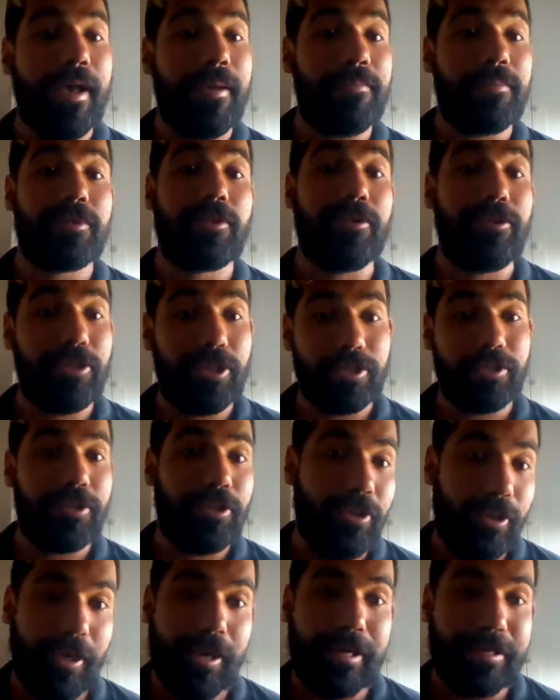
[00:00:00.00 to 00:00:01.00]
So just so
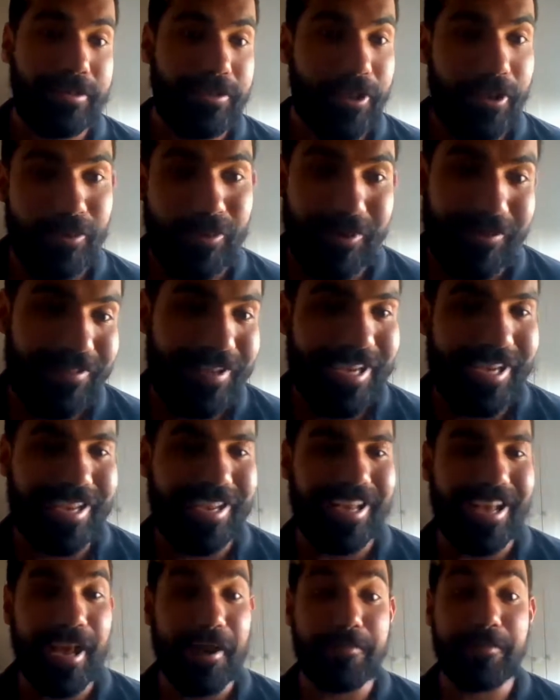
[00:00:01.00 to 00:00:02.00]
you guys know, we've hit
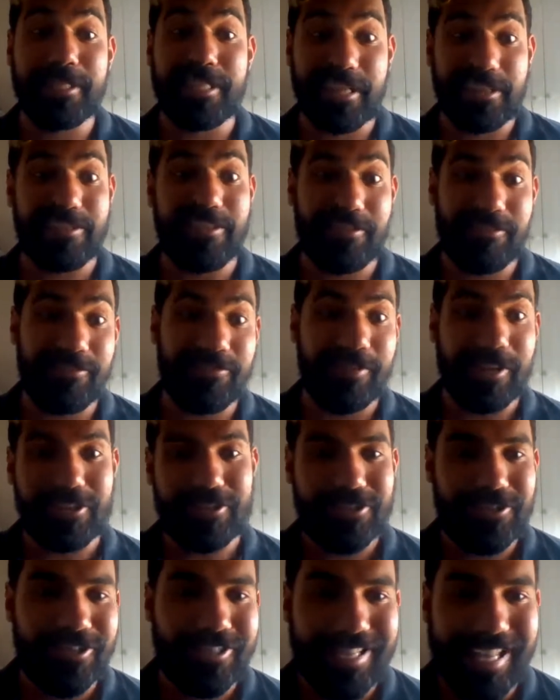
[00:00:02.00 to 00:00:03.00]
600
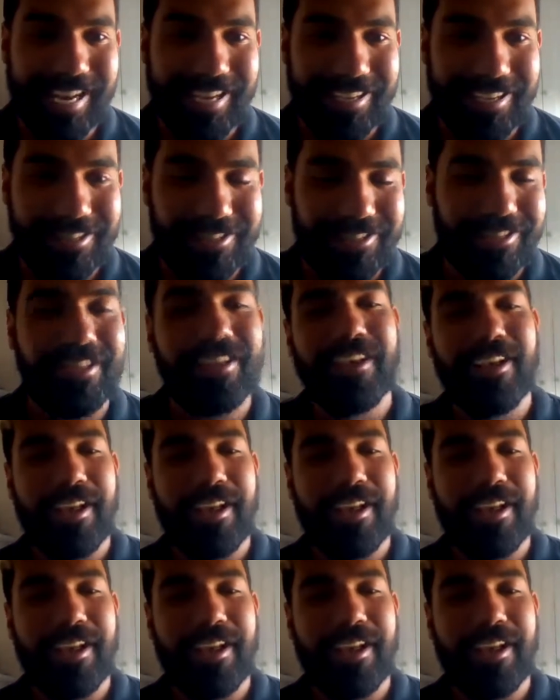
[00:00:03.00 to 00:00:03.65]
registered delegates,